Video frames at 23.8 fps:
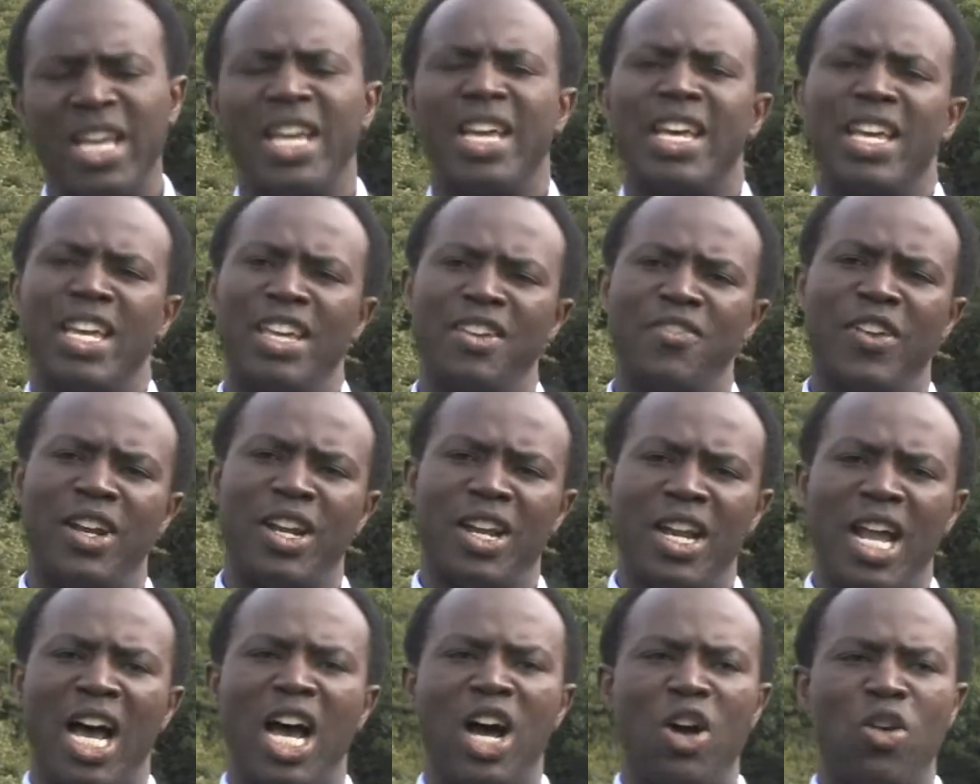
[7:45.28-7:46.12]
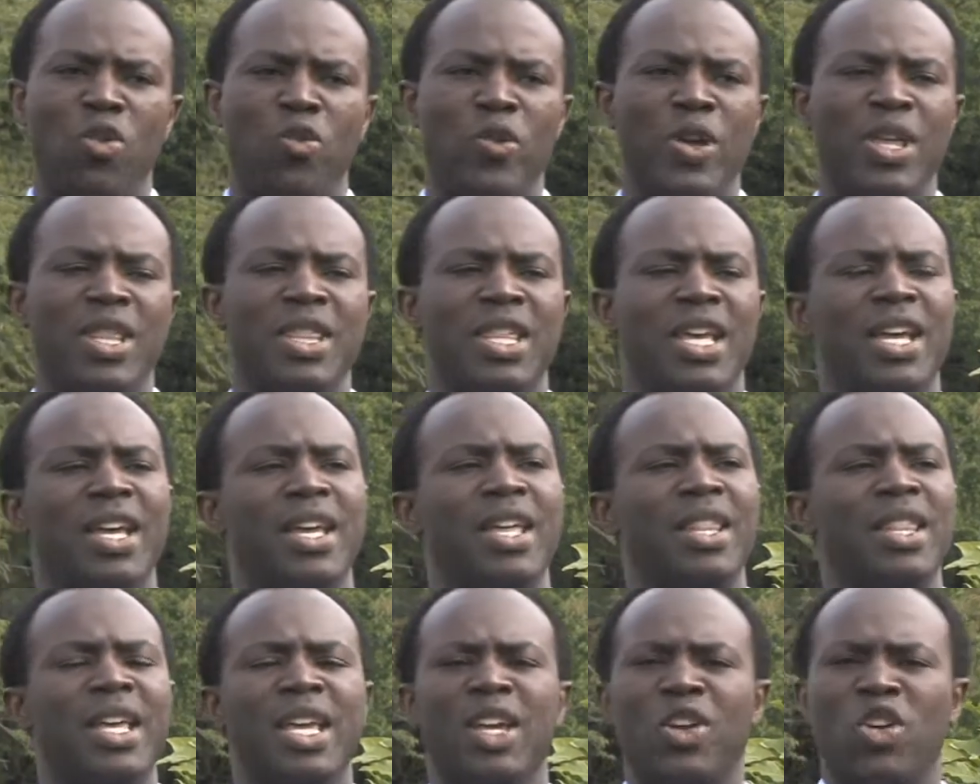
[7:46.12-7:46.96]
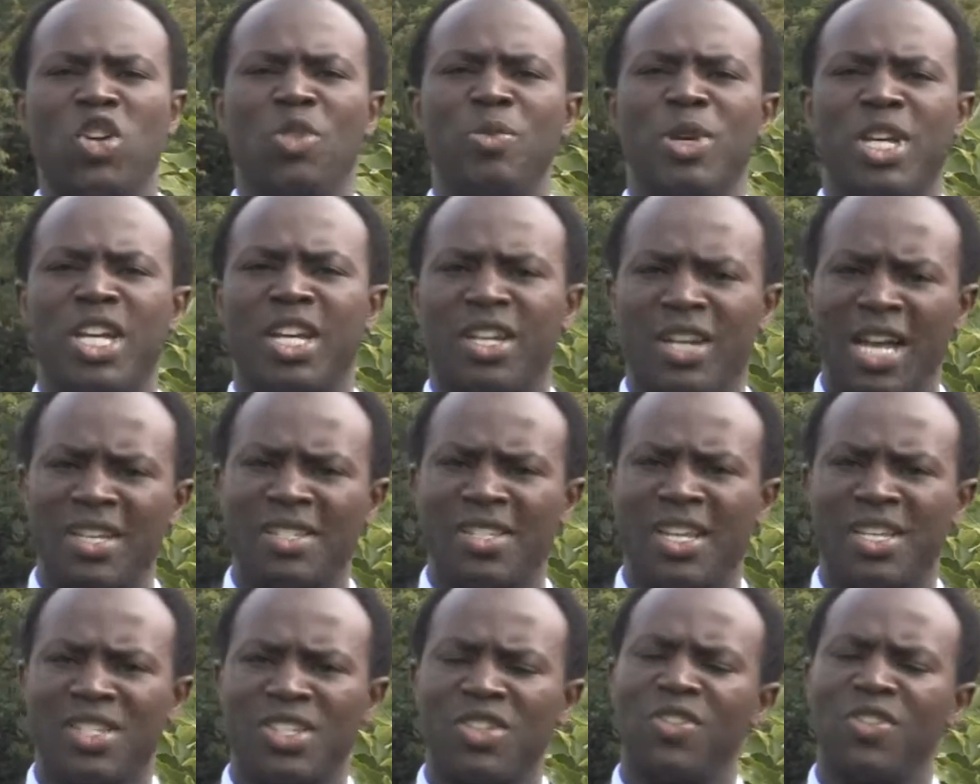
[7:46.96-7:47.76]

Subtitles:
Even now with the economic crisis,